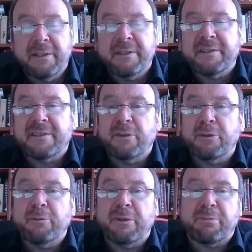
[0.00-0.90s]
So
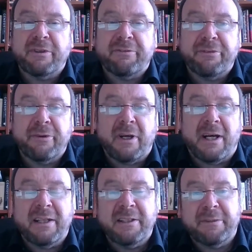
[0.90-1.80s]
you would prefer
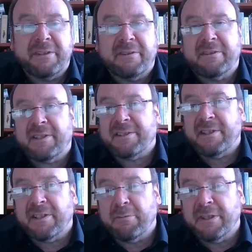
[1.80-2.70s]
unlimited tax
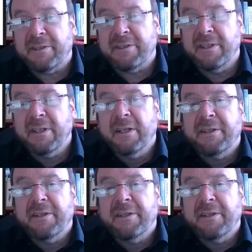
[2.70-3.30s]
liability.